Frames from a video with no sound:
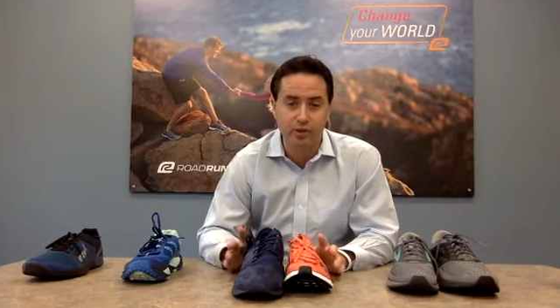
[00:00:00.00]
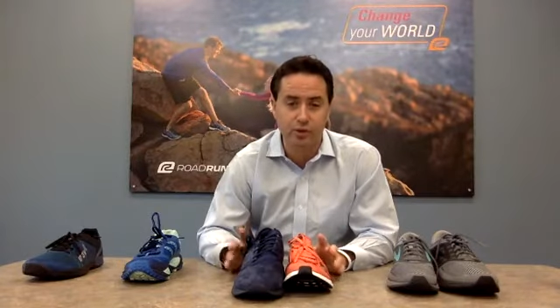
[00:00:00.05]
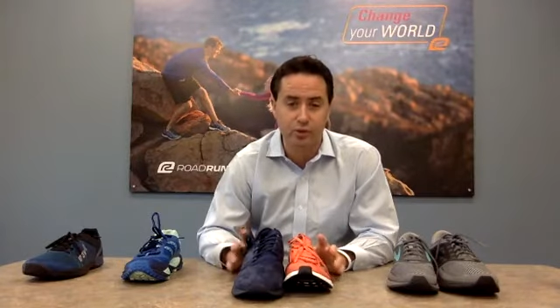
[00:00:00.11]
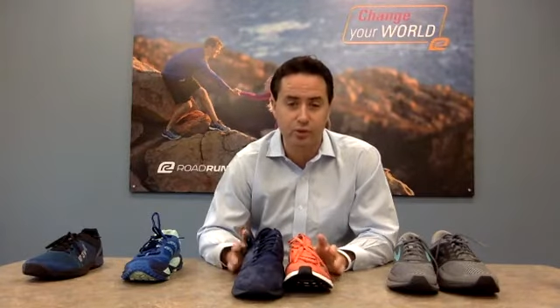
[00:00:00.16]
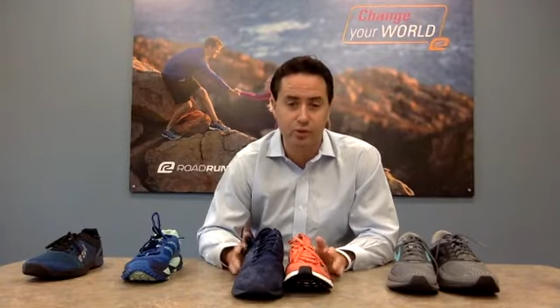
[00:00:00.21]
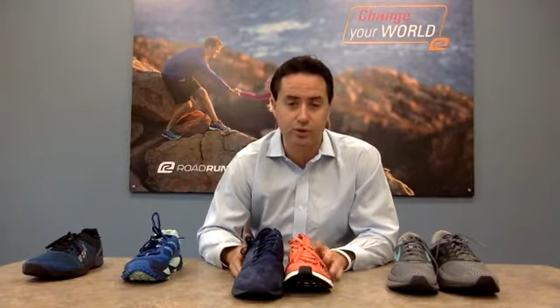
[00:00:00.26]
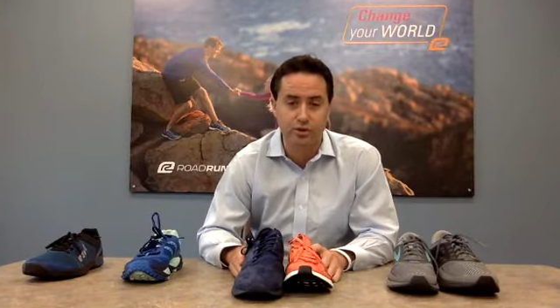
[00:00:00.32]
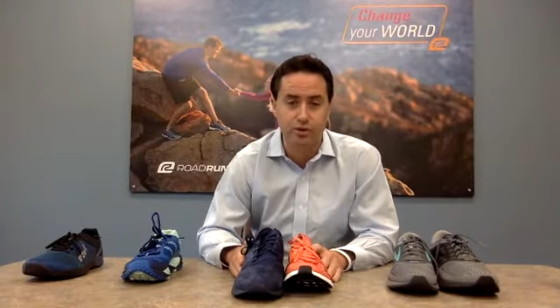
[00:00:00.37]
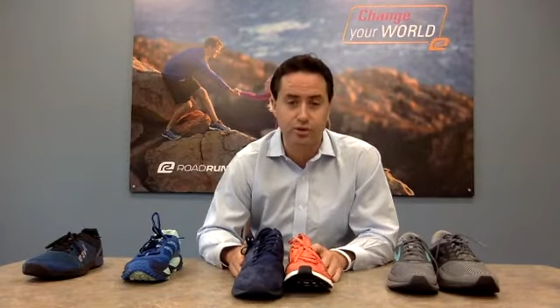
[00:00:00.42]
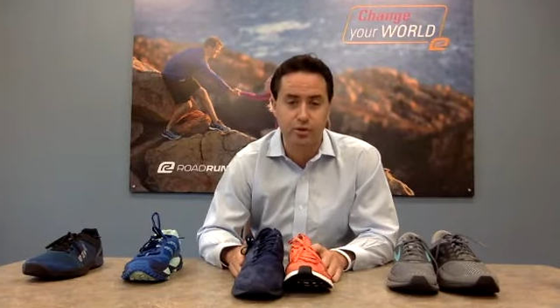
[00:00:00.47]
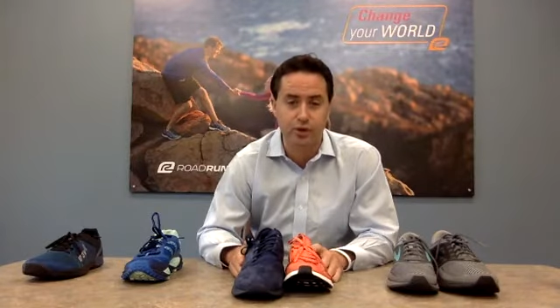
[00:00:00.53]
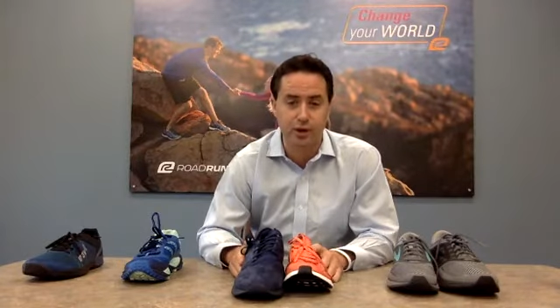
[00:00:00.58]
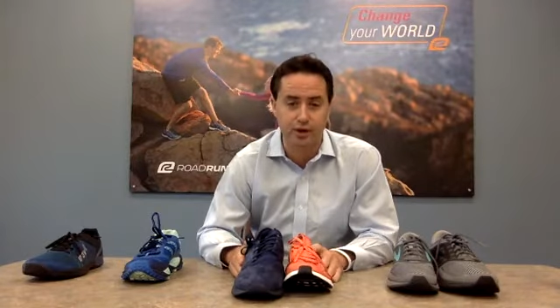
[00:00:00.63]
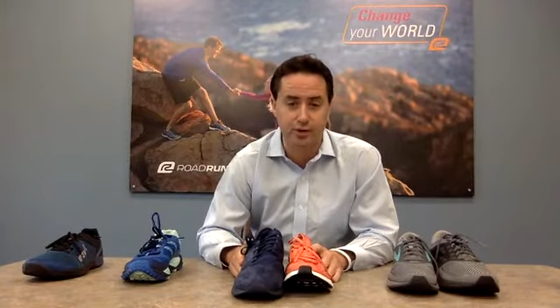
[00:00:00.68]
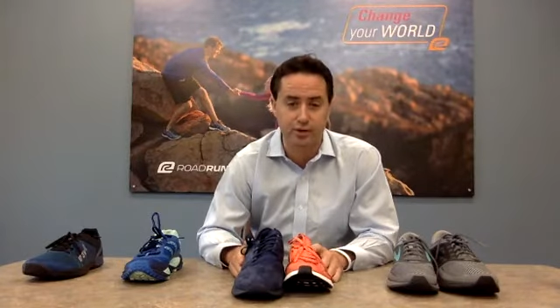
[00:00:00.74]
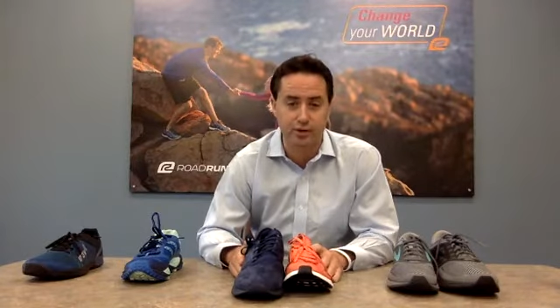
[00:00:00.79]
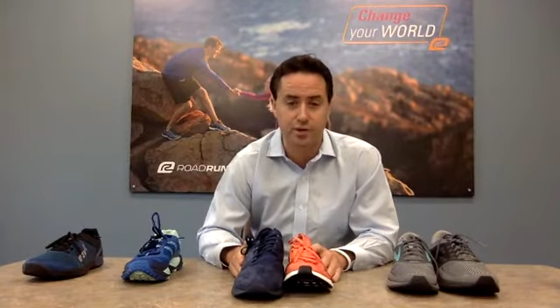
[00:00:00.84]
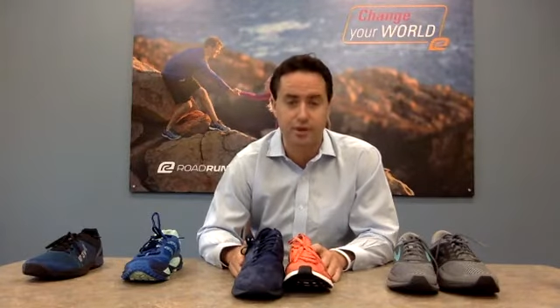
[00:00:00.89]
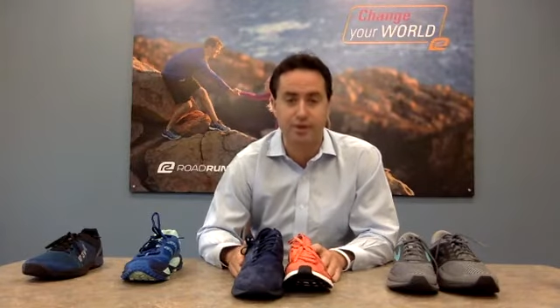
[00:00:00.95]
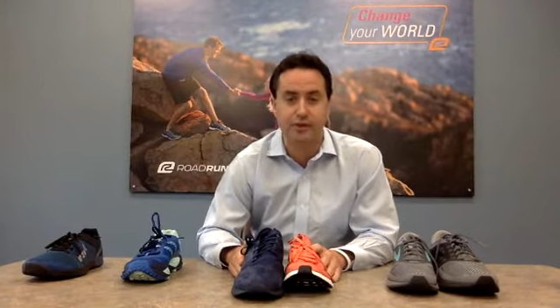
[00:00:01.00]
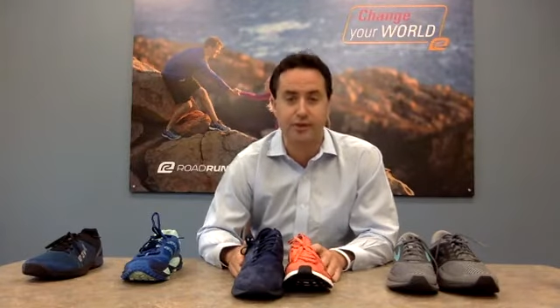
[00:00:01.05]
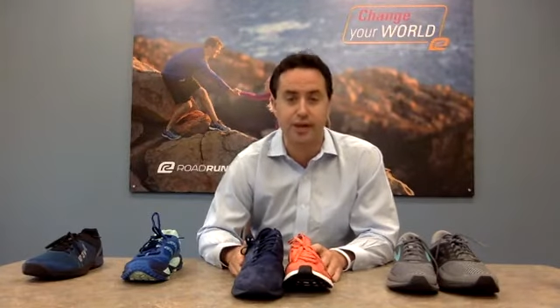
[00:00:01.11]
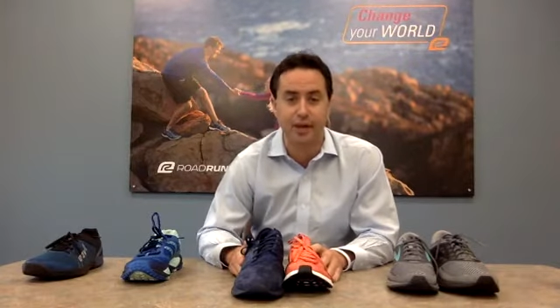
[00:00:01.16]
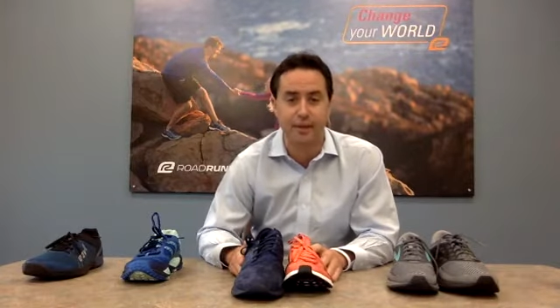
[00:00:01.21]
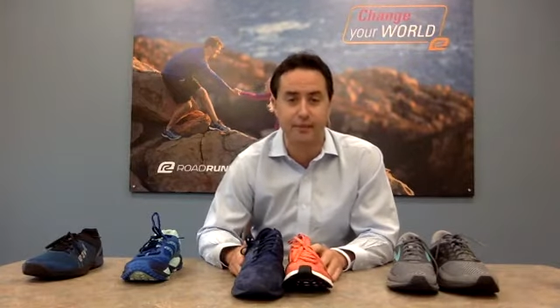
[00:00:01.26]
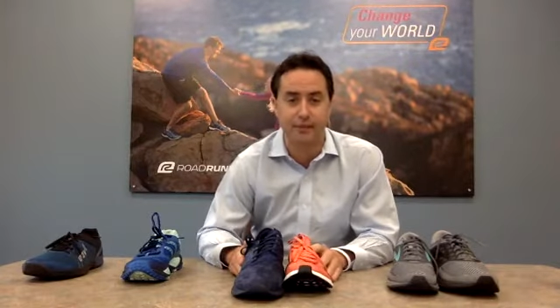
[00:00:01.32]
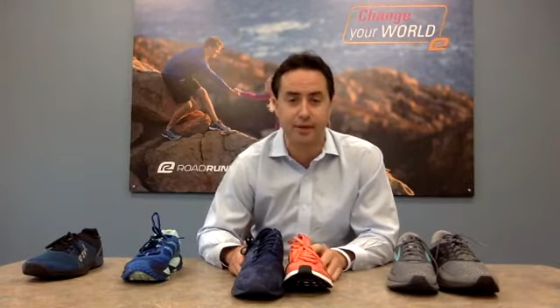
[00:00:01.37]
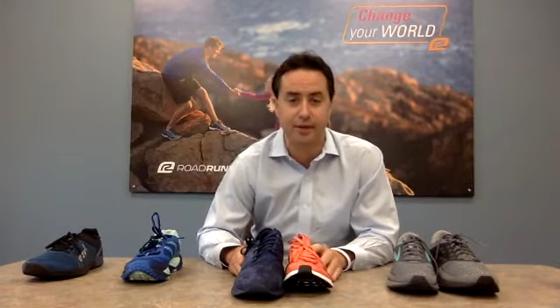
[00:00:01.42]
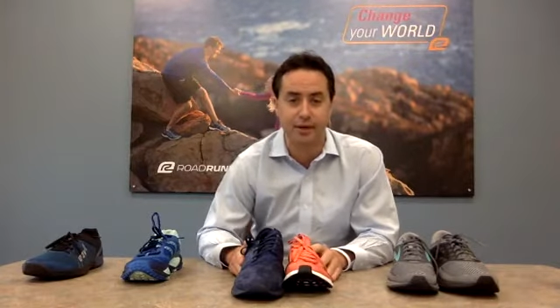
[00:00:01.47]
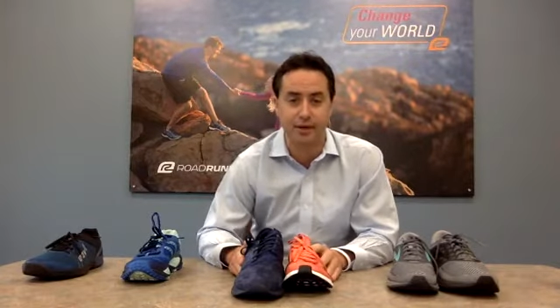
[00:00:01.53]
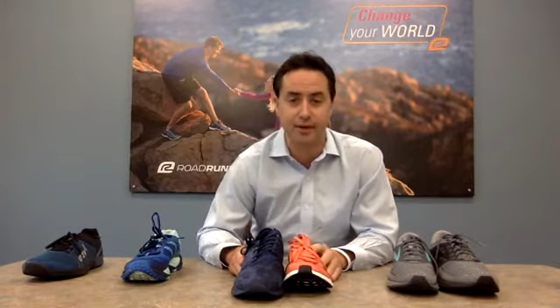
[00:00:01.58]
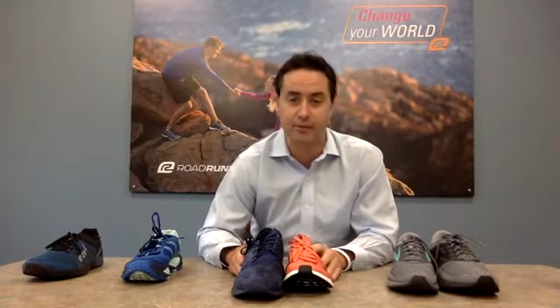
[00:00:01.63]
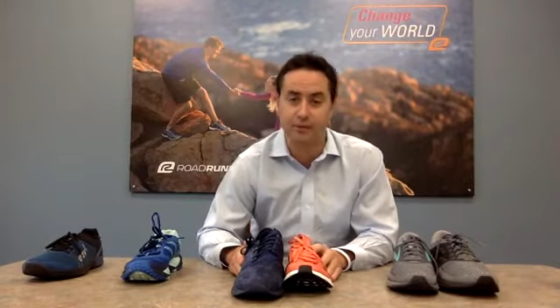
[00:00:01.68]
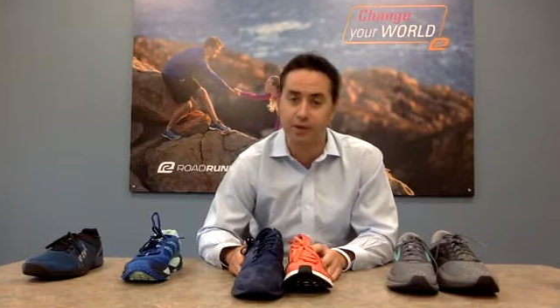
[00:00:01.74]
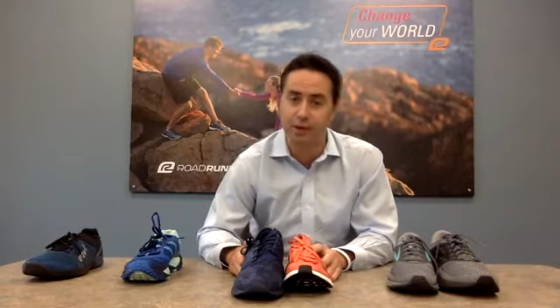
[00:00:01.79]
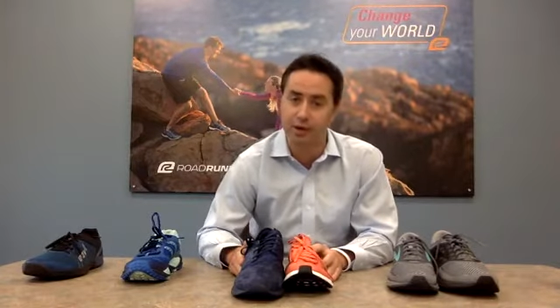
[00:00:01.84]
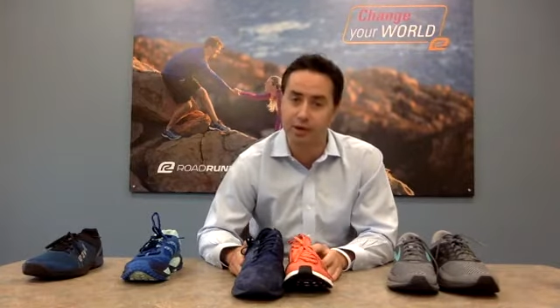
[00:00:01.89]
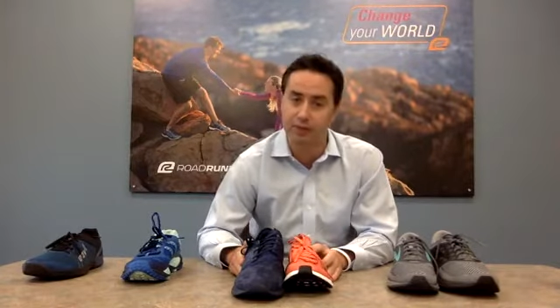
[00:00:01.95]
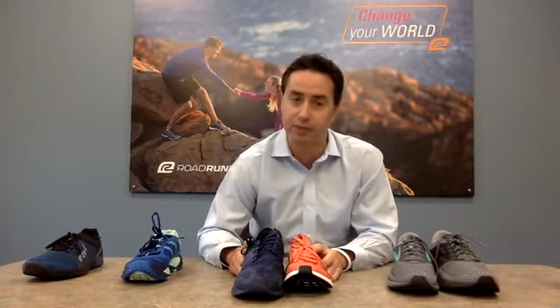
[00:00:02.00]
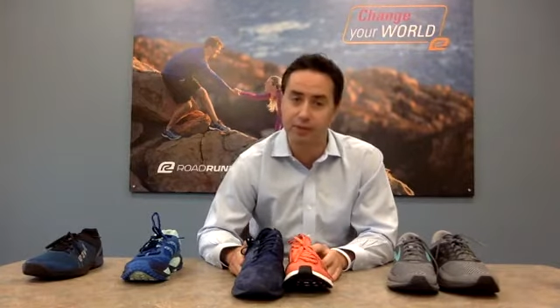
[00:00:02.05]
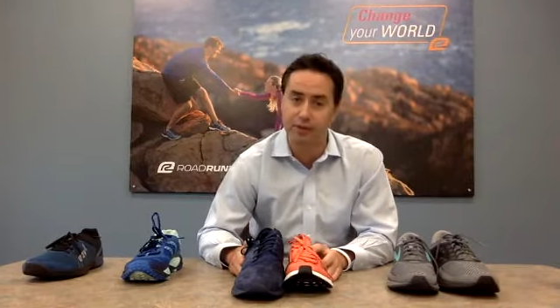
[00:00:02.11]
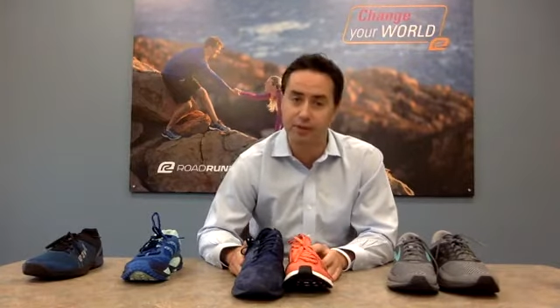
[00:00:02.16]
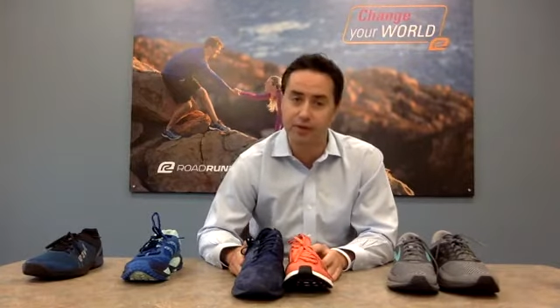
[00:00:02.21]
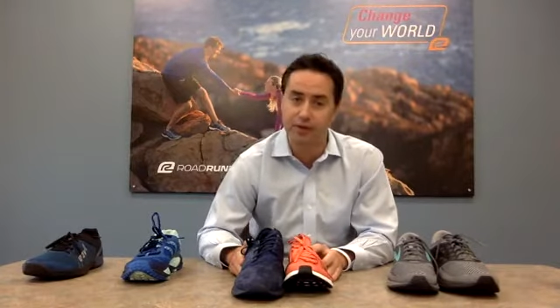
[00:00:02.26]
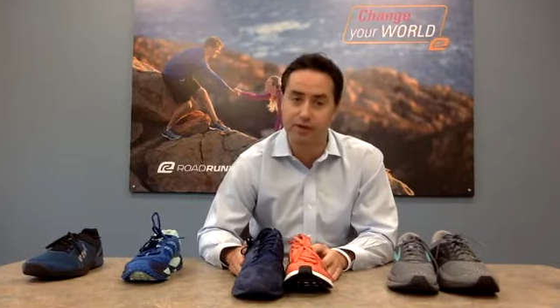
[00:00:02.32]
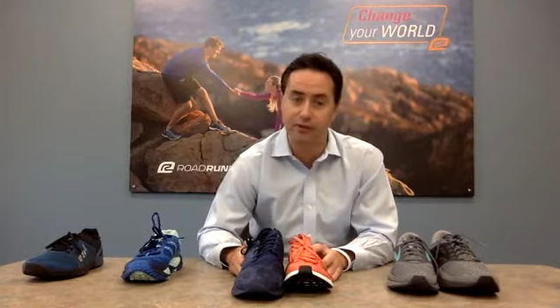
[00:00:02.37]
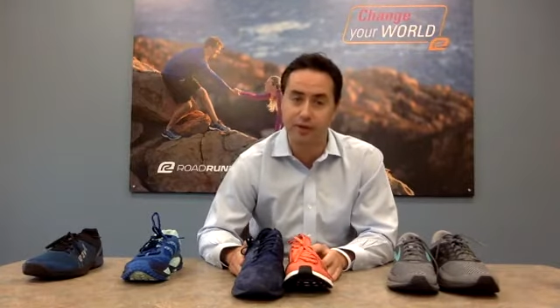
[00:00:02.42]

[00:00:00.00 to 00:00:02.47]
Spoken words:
cool trail trends happening in the marketplace